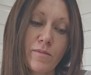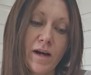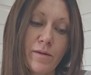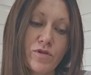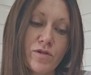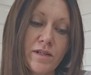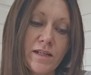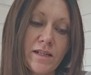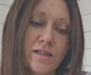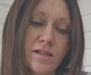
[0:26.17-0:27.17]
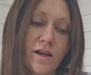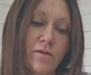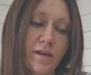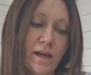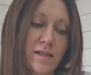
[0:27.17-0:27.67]
Perhaps you needed to know
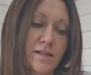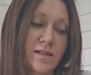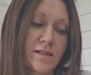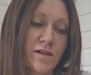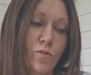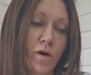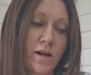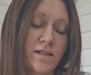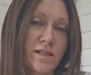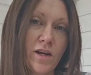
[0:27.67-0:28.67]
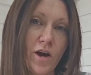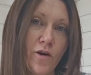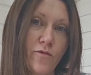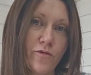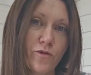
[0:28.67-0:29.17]
this. So what is the
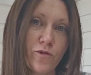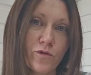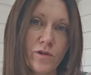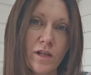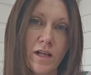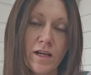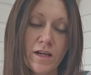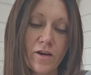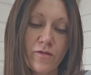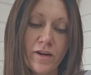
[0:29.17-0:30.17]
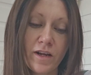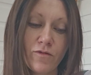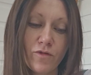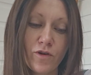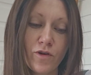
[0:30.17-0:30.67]
overall
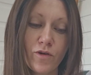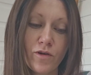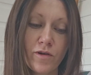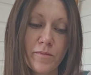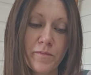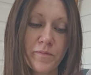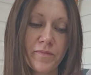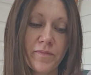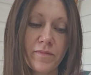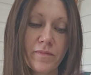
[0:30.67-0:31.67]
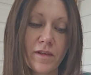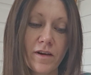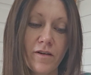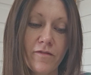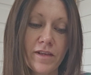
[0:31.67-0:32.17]
governing rune
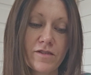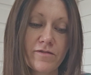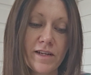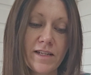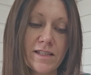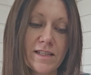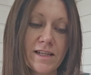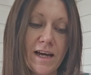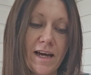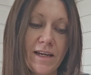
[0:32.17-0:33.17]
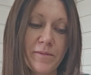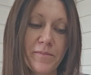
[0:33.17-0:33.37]
of this reading today?